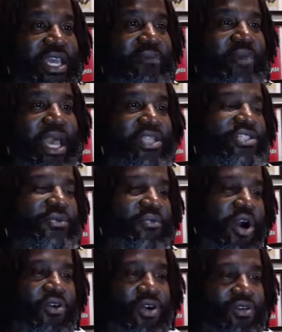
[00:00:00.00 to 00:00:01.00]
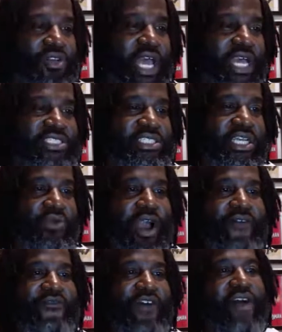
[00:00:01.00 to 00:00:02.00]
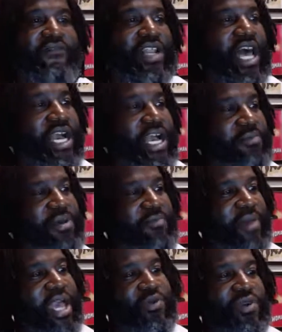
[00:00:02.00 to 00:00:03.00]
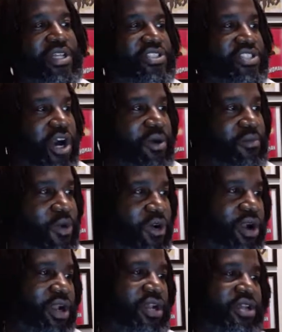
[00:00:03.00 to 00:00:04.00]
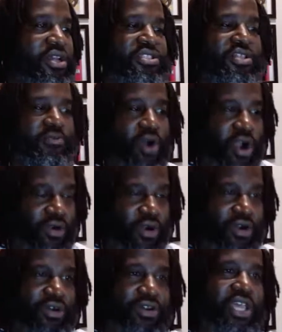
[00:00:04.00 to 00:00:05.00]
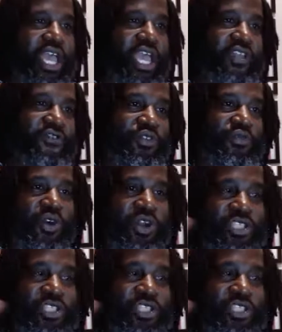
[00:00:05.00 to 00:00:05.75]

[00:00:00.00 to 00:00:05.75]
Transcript: back tomorrow. Like I said, around 5 o'clock, I'll be back. We can talk more tomorrow. And if you want to